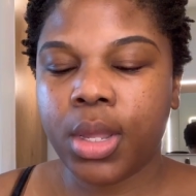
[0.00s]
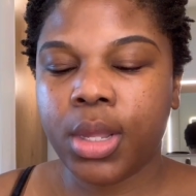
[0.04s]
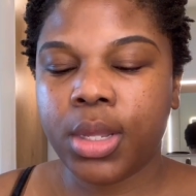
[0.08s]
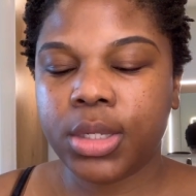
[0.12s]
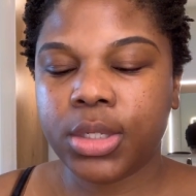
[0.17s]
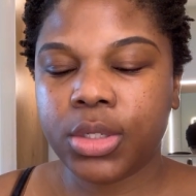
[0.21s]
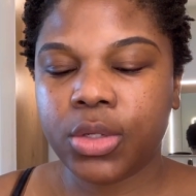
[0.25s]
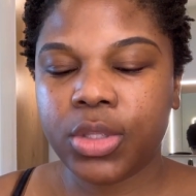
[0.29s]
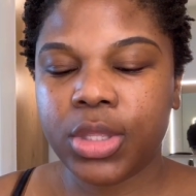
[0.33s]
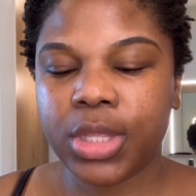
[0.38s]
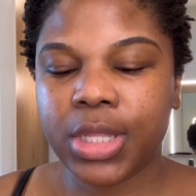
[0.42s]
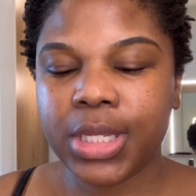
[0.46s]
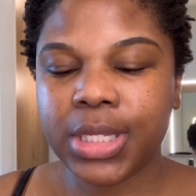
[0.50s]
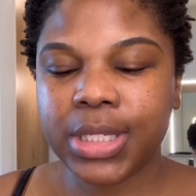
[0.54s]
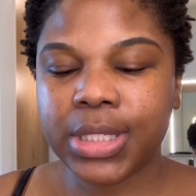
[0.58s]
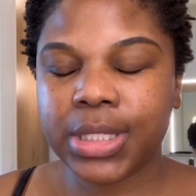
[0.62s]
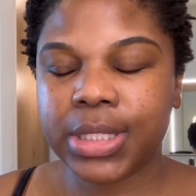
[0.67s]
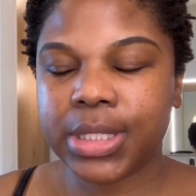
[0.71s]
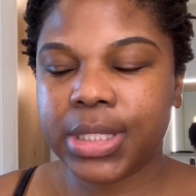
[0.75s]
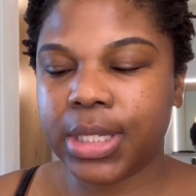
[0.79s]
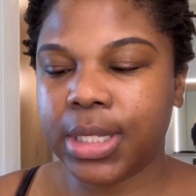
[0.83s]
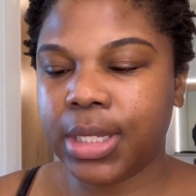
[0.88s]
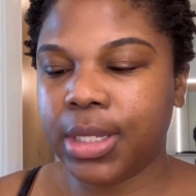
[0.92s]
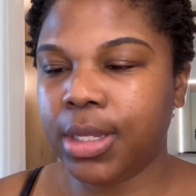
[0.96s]
So
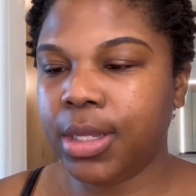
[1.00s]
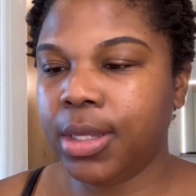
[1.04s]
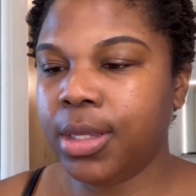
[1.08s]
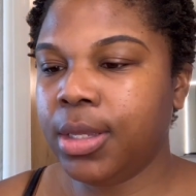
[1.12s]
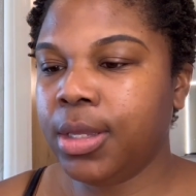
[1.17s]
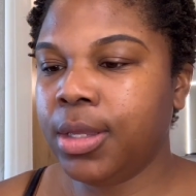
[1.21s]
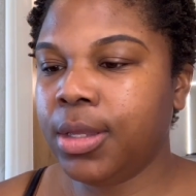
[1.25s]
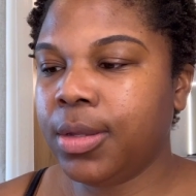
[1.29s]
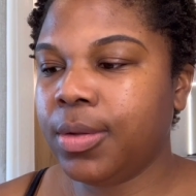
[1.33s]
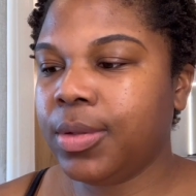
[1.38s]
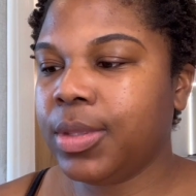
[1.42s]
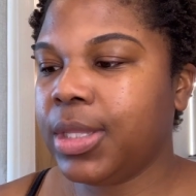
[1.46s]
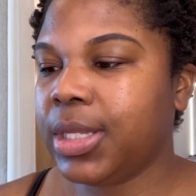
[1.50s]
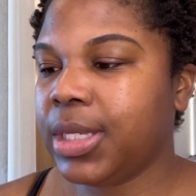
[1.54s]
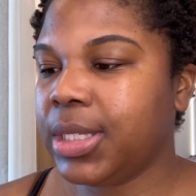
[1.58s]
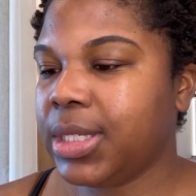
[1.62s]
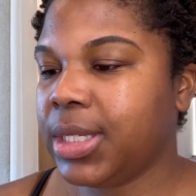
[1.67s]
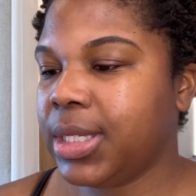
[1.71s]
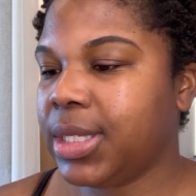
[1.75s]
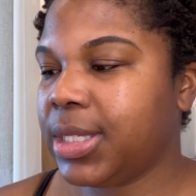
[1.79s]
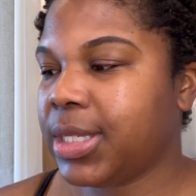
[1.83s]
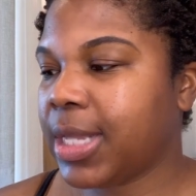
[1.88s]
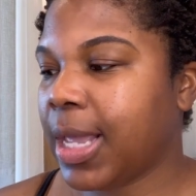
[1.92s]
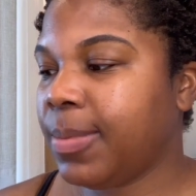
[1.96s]
this I'm
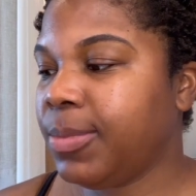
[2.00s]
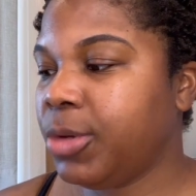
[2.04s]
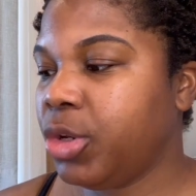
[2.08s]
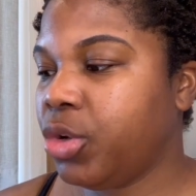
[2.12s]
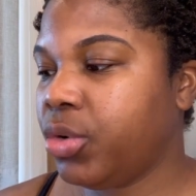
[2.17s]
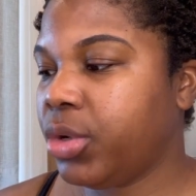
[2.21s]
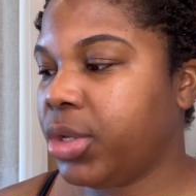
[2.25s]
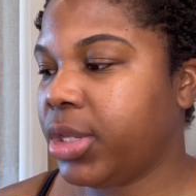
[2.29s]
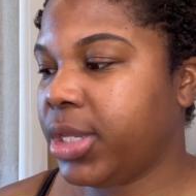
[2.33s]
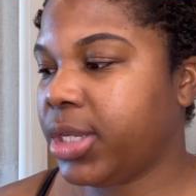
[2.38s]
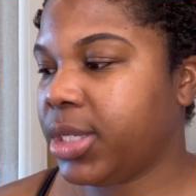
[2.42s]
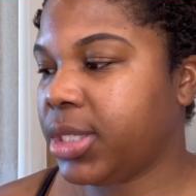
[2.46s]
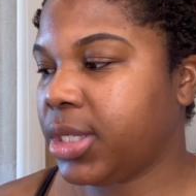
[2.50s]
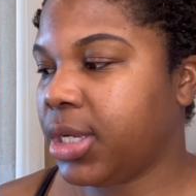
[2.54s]
doing this